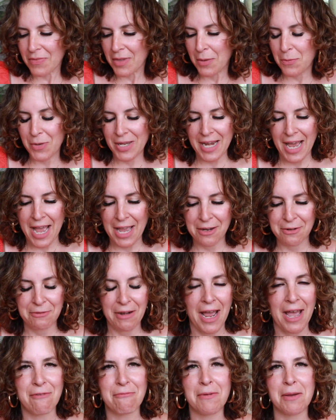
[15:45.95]
when I
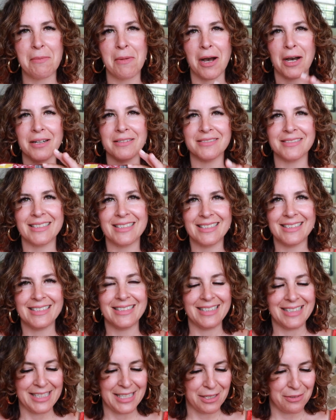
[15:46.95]
arrived, my mom
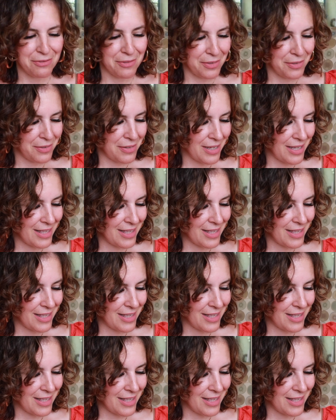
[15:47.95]
leave